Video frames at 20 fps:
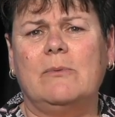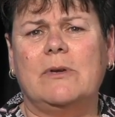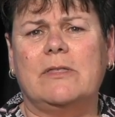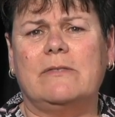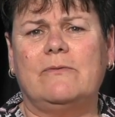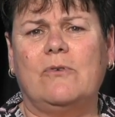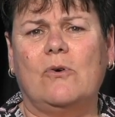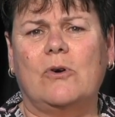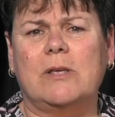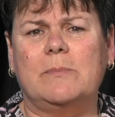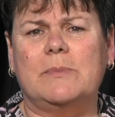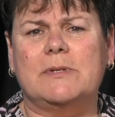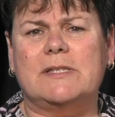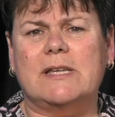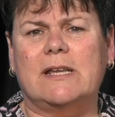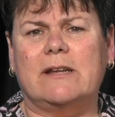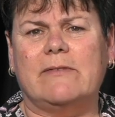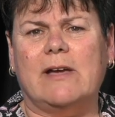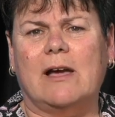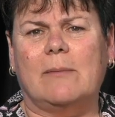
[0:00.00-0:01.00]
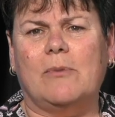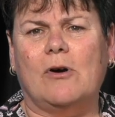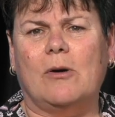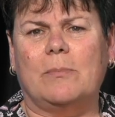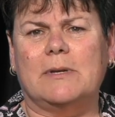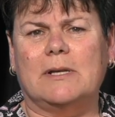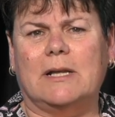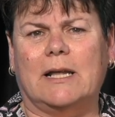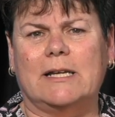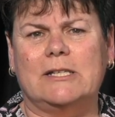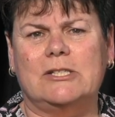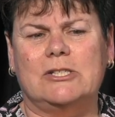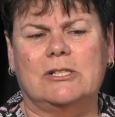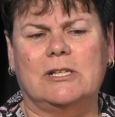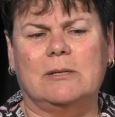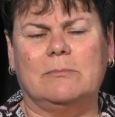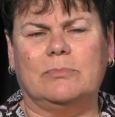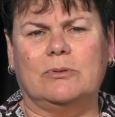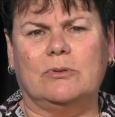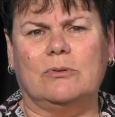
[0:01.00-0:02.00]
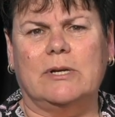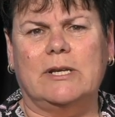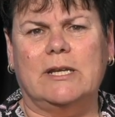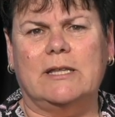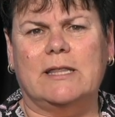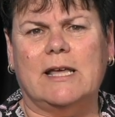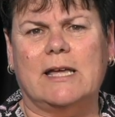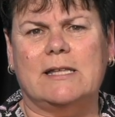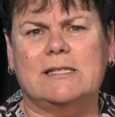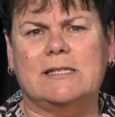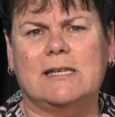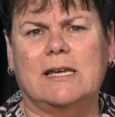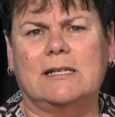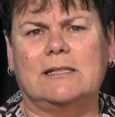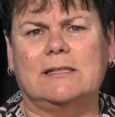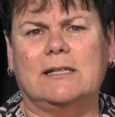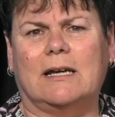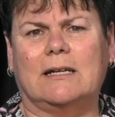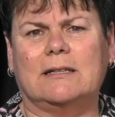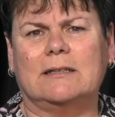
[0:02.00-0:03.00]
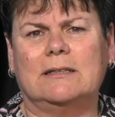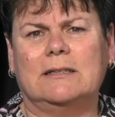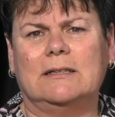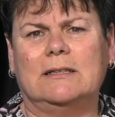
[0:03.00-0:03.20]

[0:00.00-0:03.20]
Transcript: with 40% of our population employed in that sector.